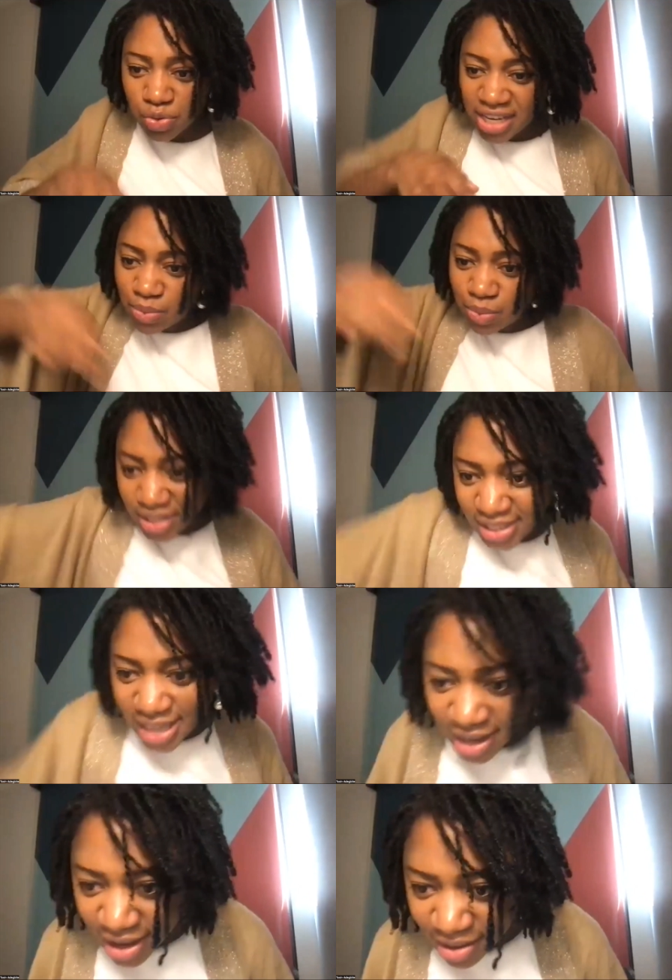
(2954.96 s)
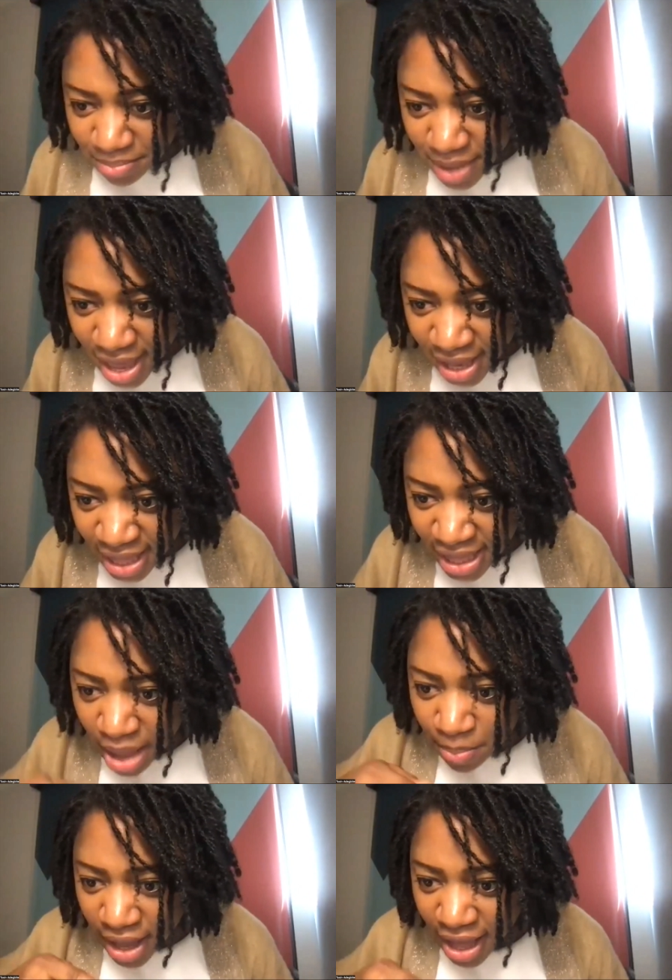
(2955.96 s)
and he will. Say, man,
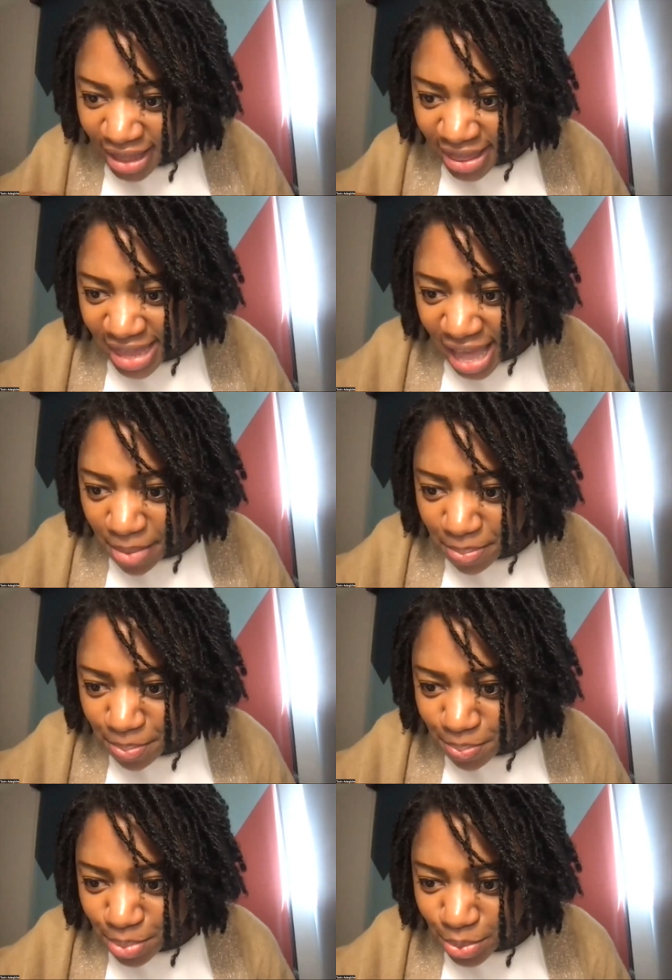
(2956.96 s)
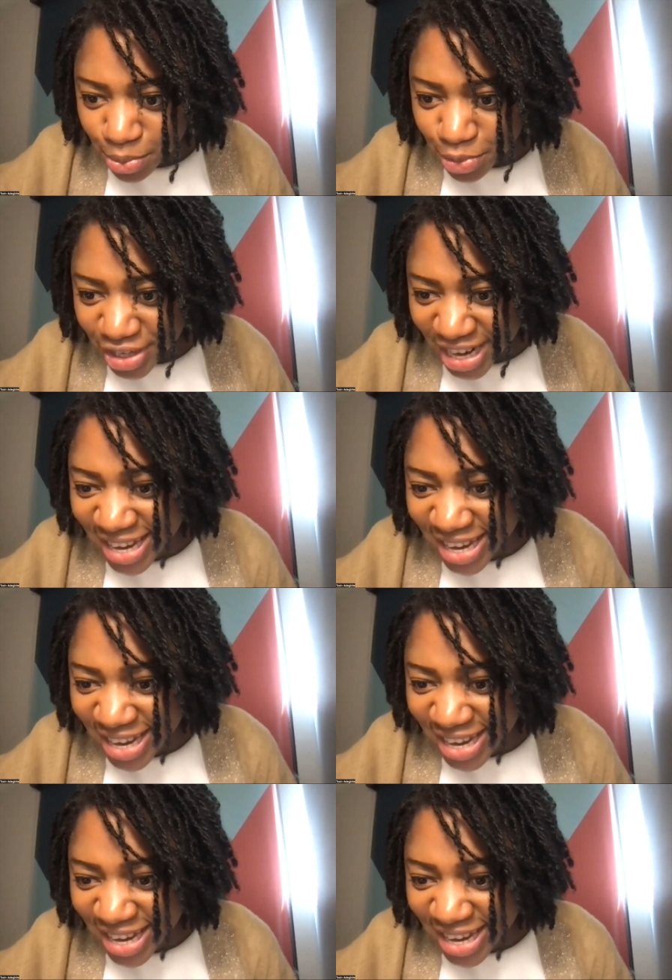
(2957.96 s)
eleb, eleb, Buri.